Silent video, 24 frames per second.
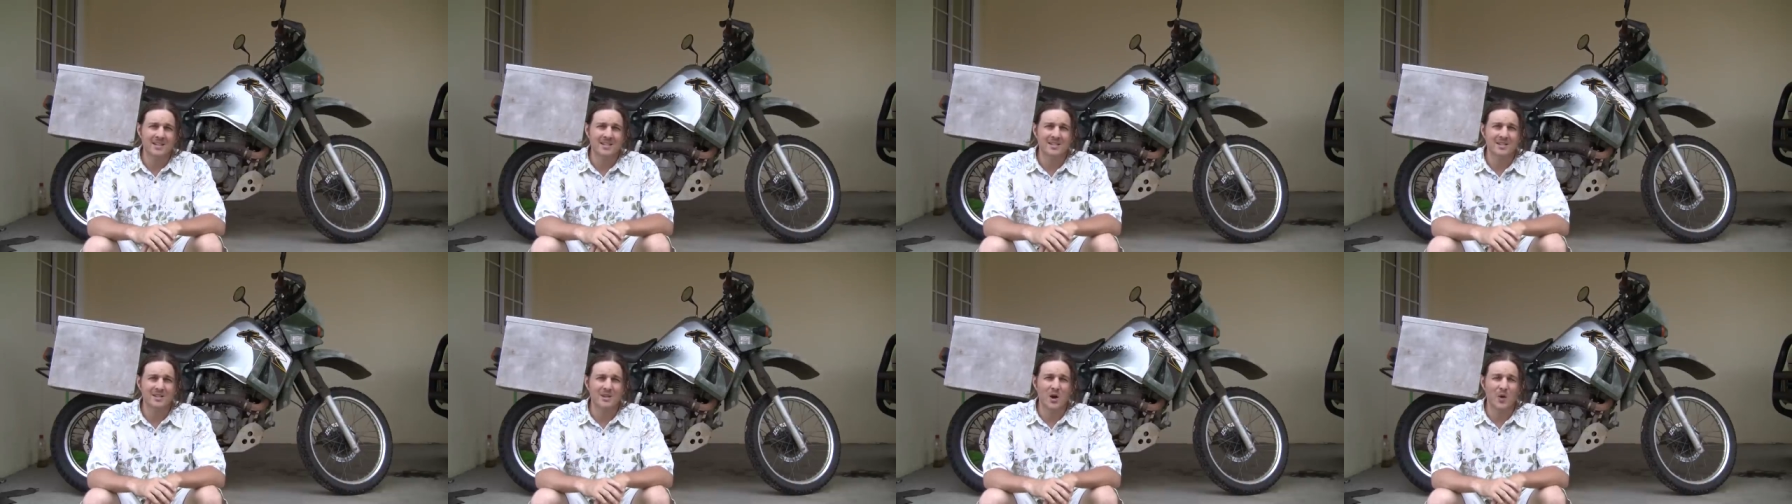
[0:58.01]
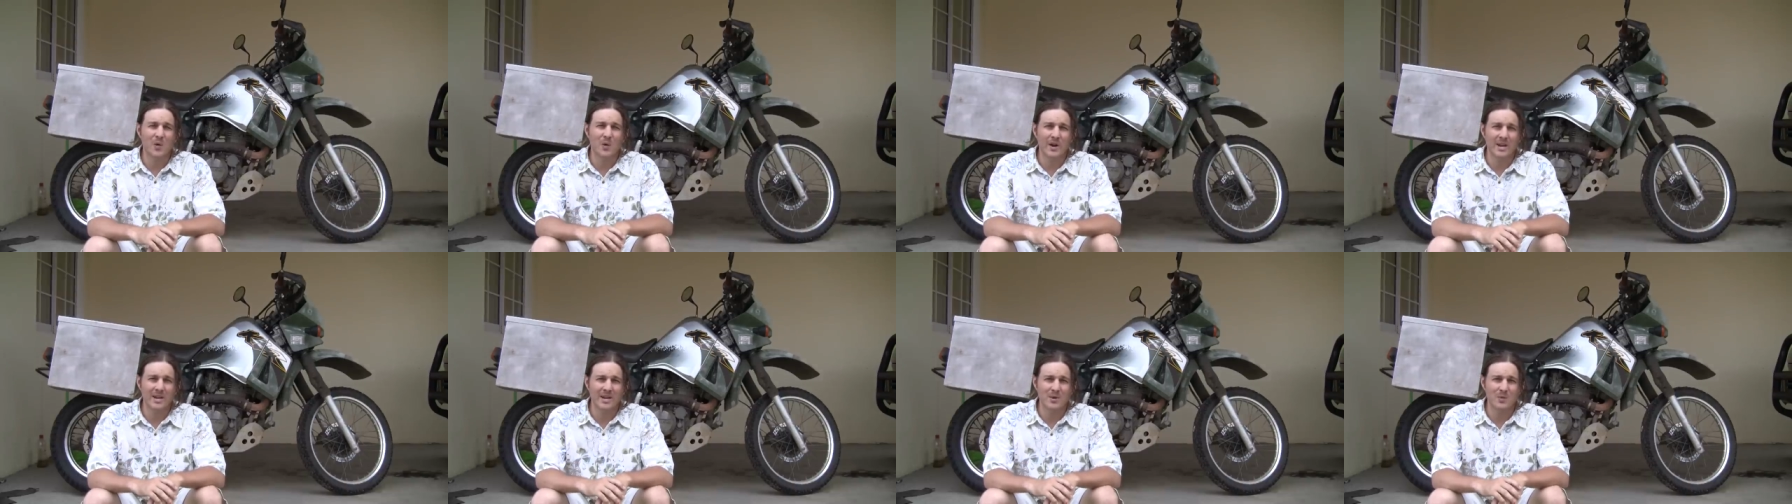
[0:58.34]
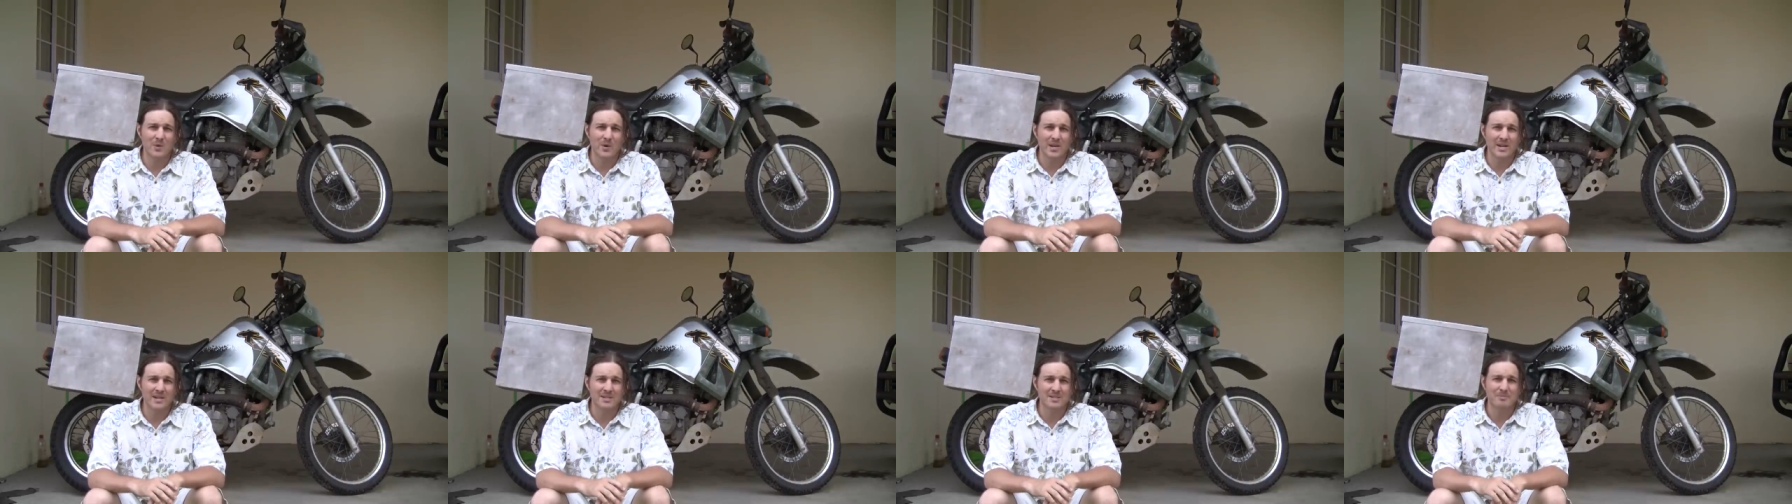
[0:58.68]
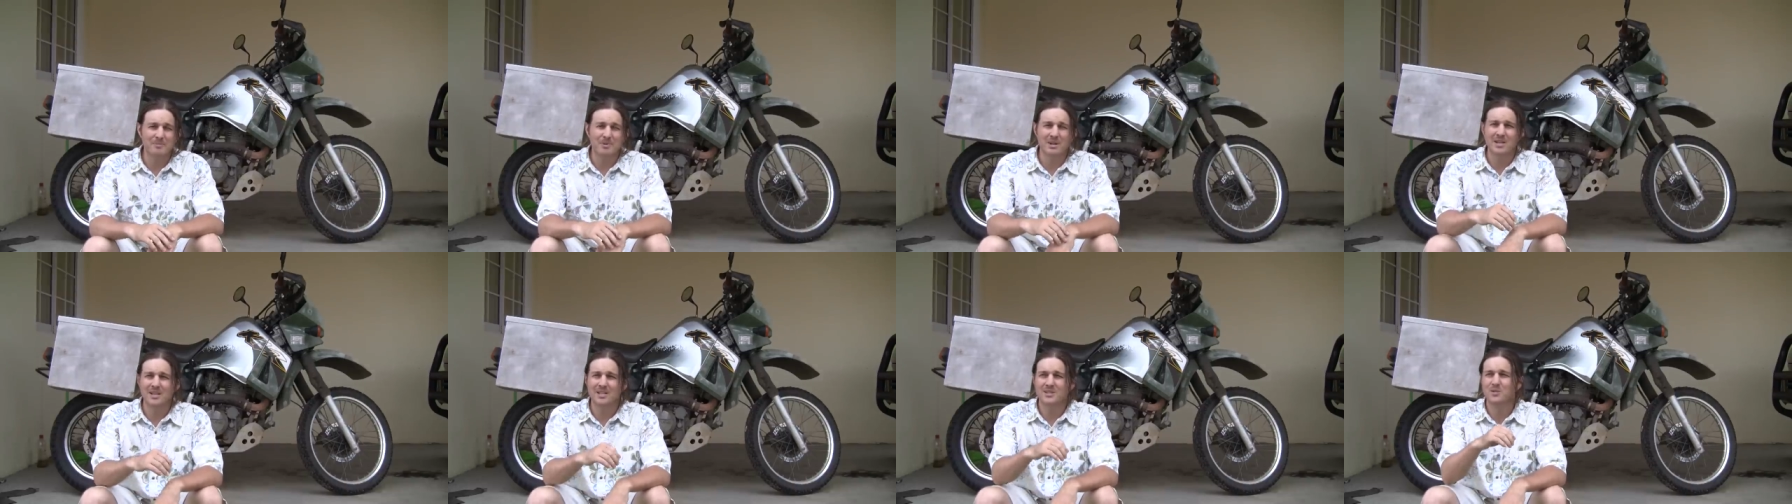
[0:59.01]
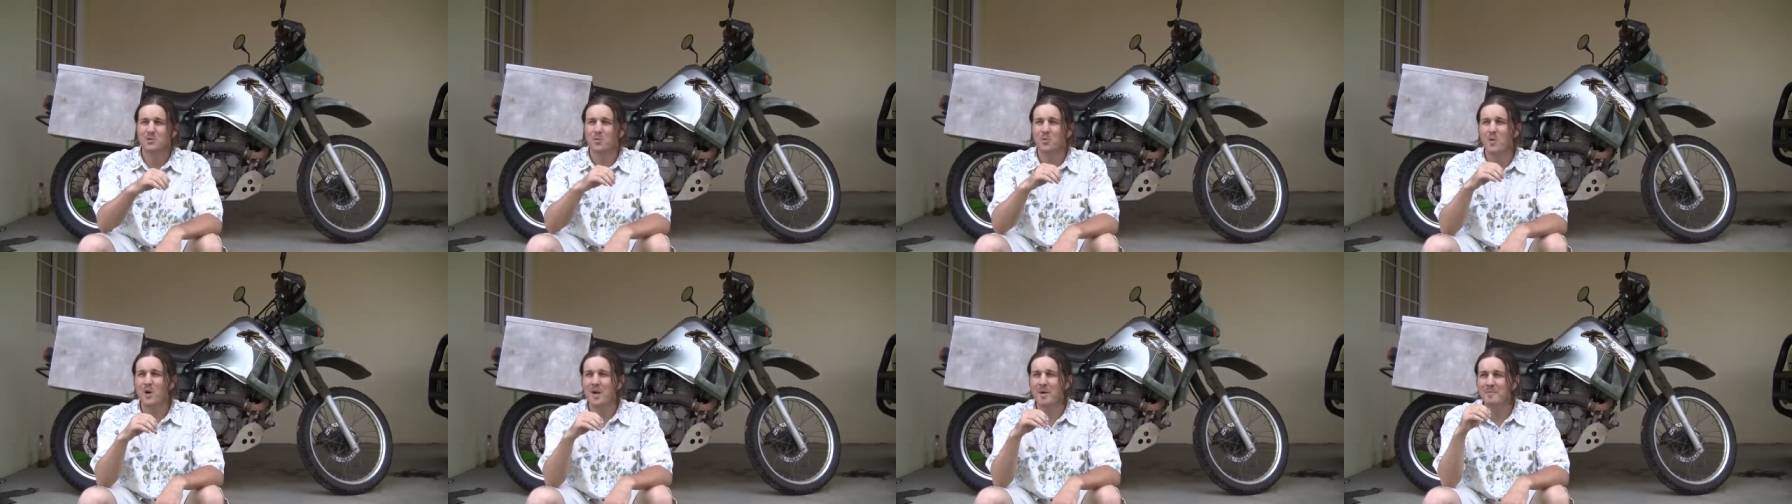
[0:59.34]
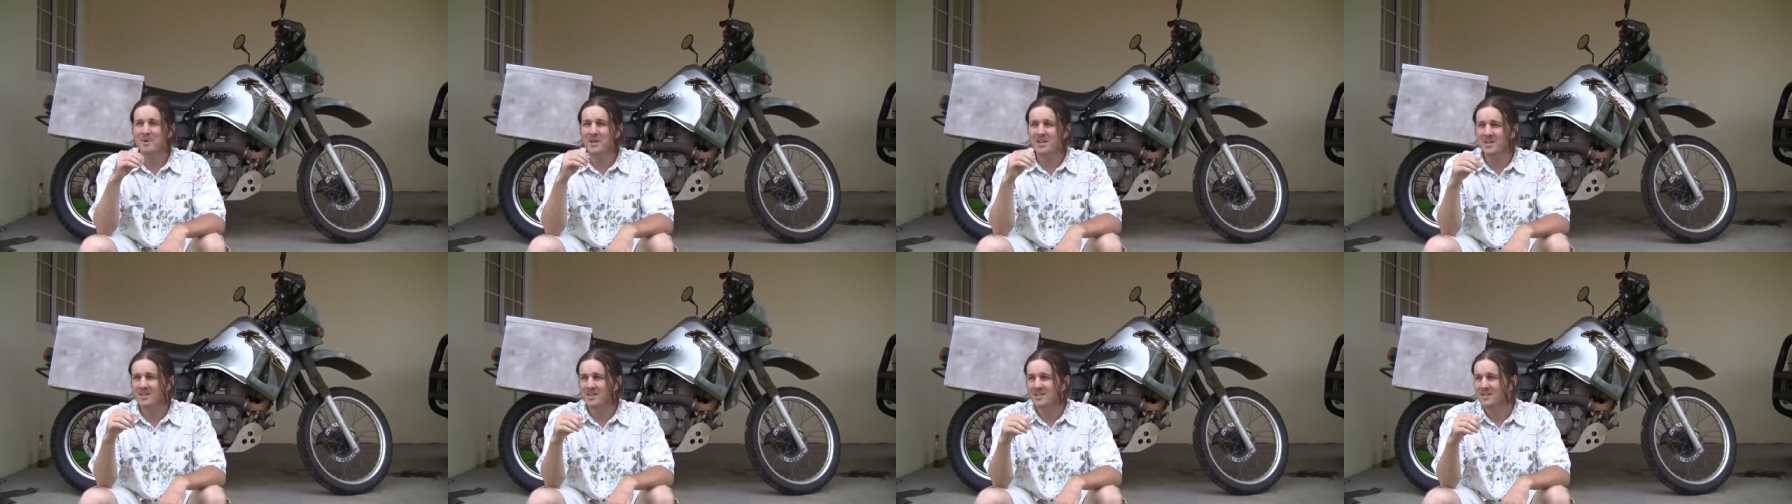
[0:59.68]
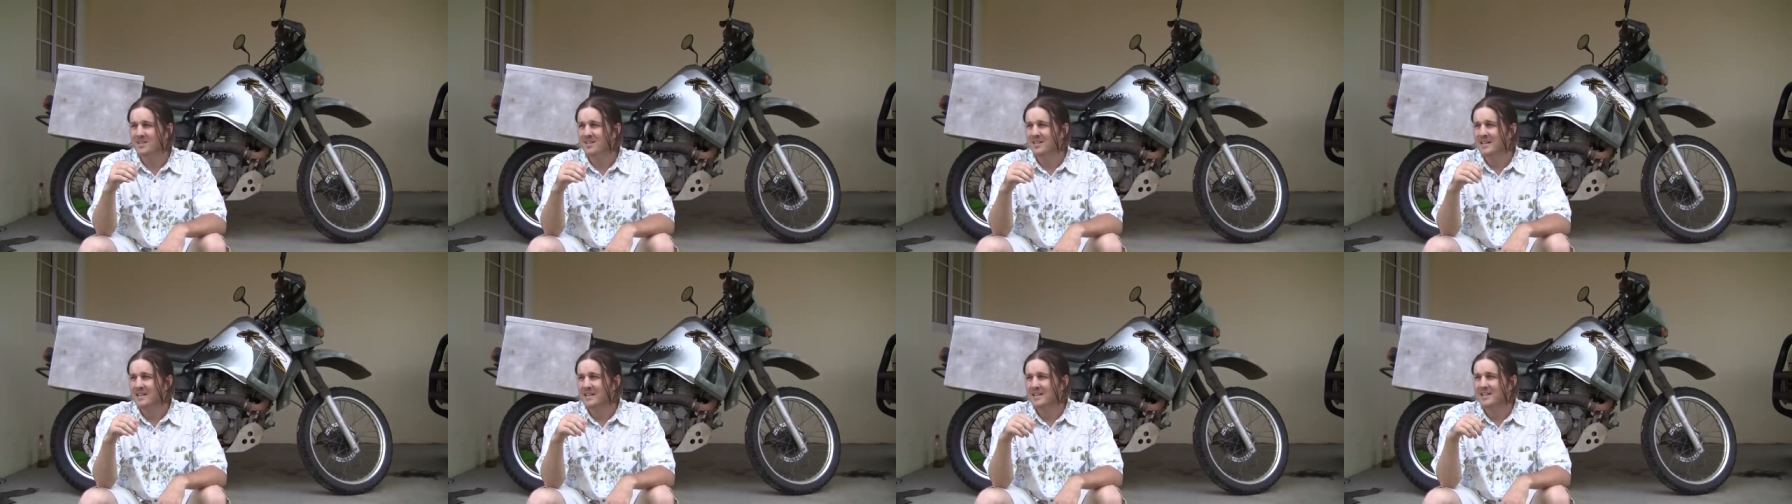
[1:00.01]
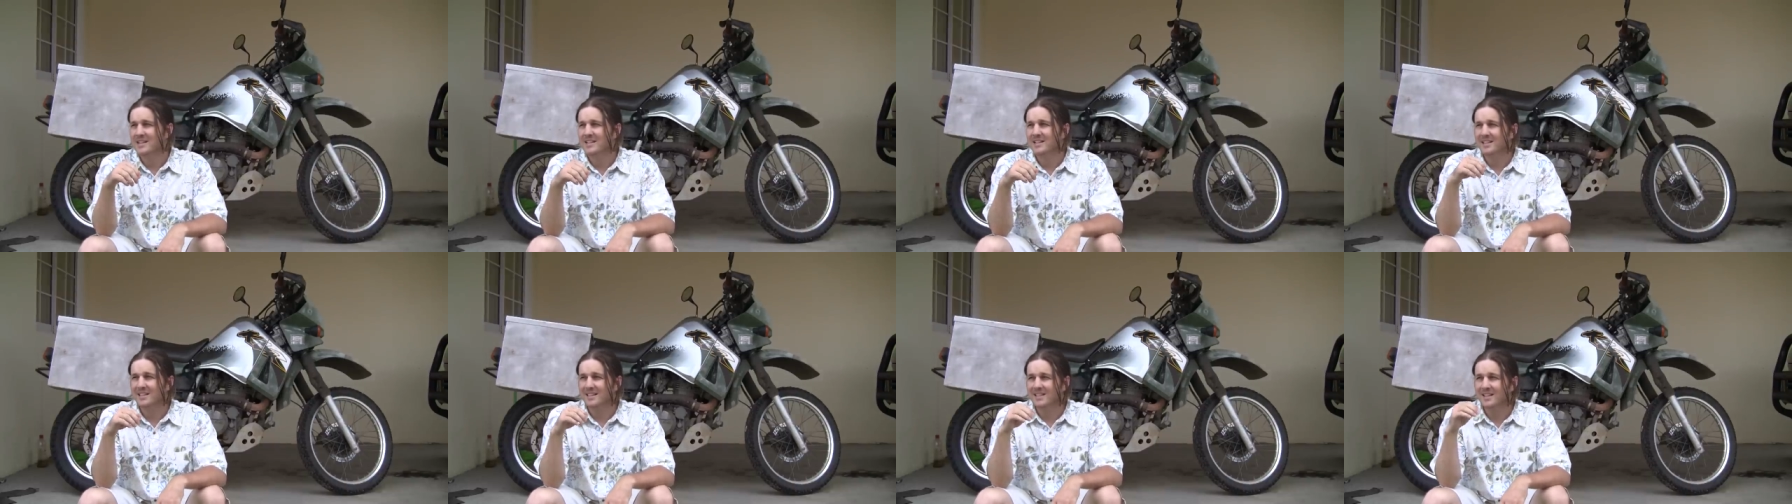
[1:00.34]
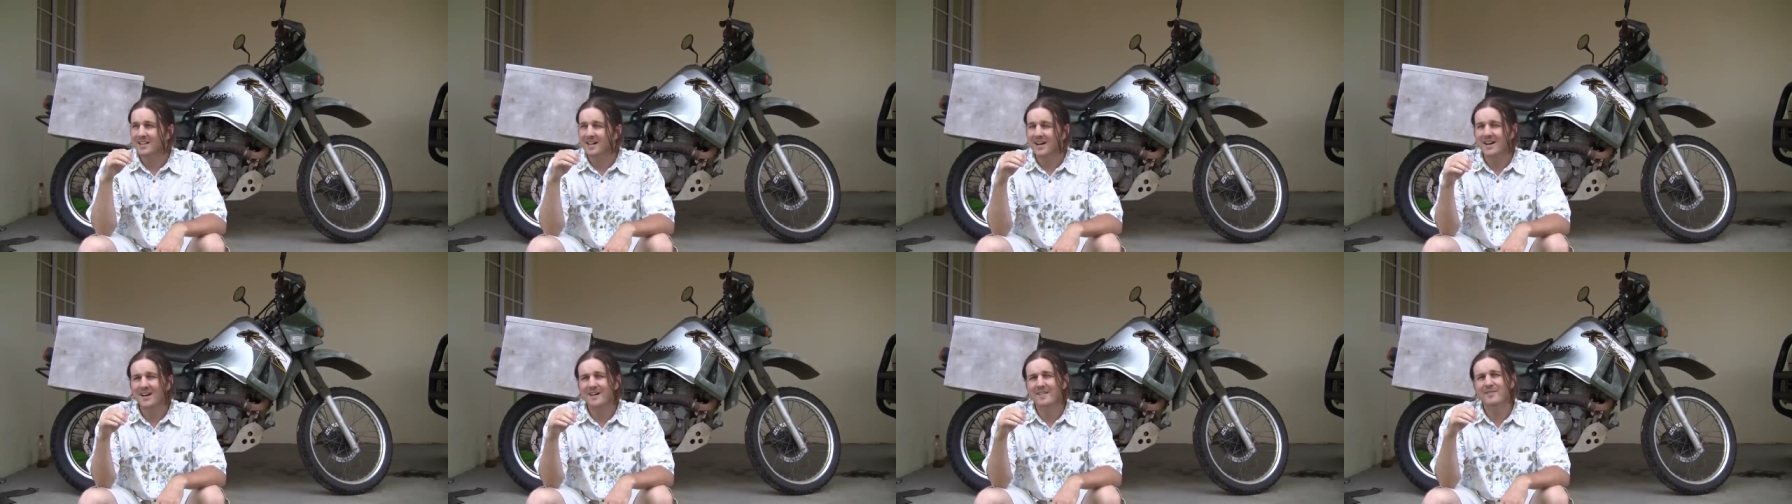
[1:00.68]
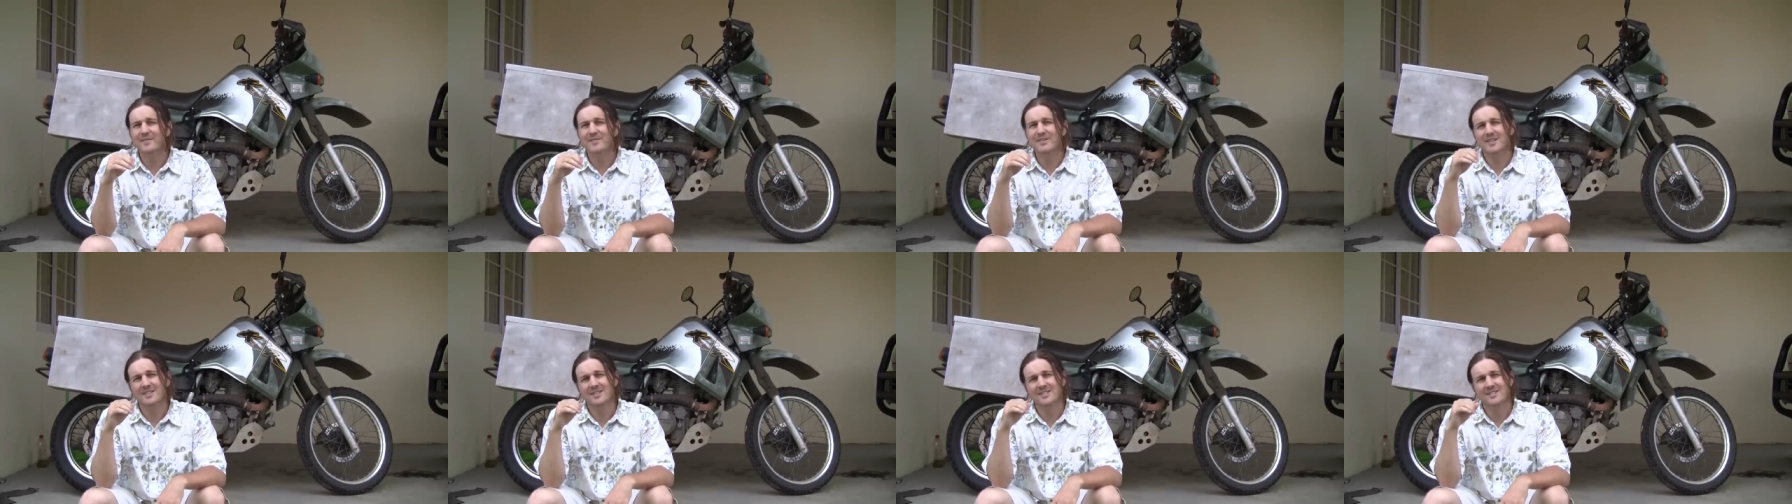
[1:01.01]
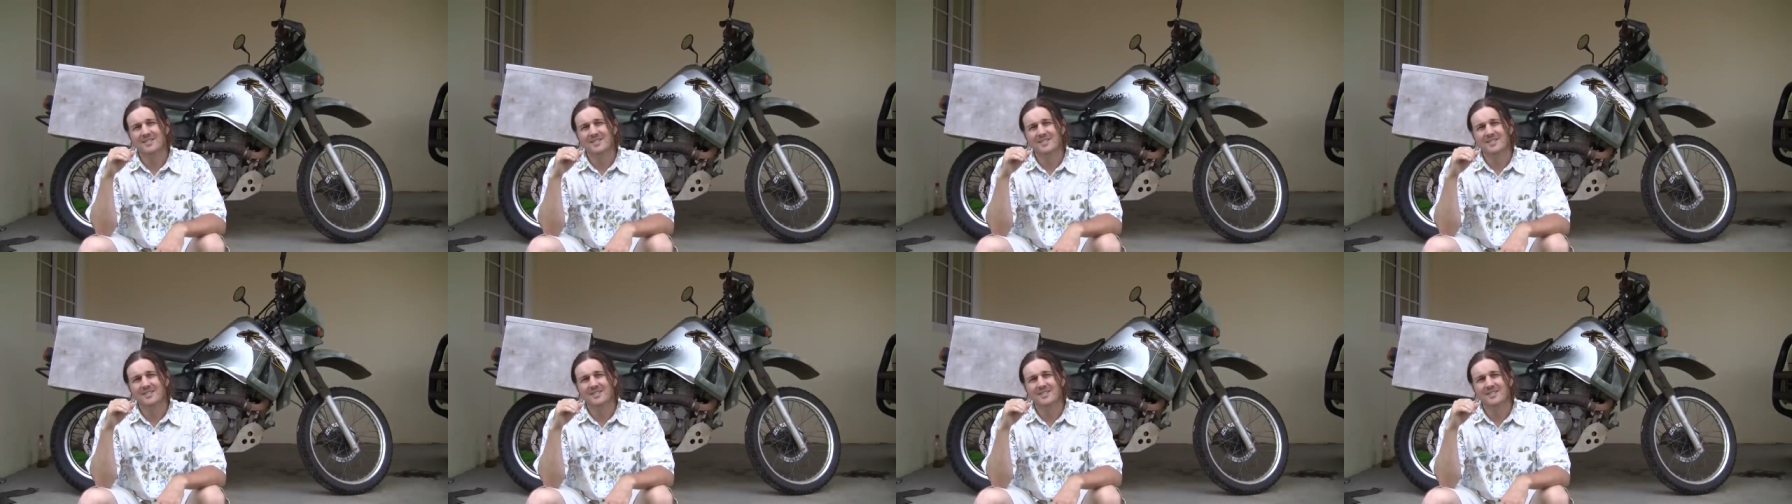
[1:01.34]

to go anyways, because women love